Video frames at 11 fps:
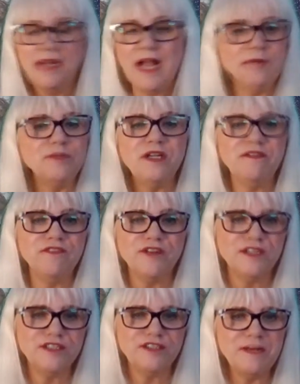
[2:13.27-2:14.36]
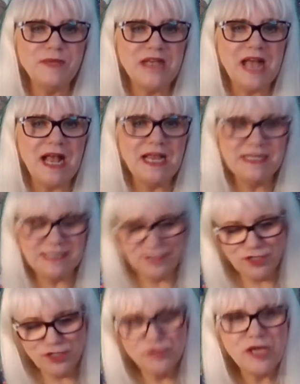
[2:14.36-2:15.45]
I'm not in Florida. I'm in Hyde in
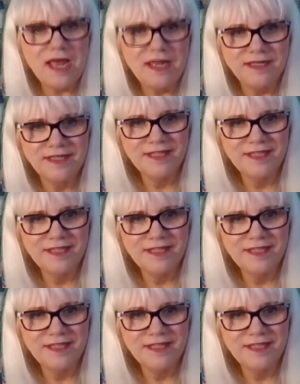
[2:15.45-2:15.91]
the UK